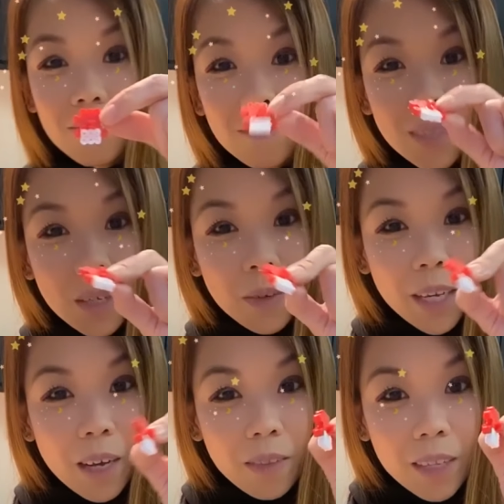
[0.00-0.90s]
Now we
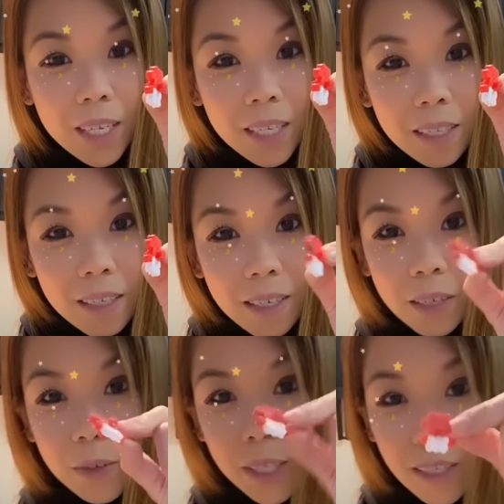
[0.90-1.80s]
have this
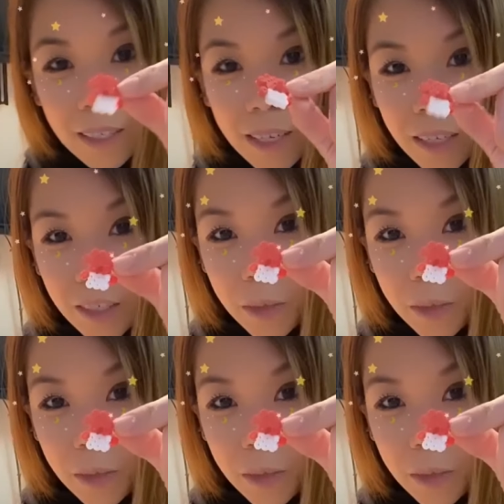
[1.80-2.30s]
with the center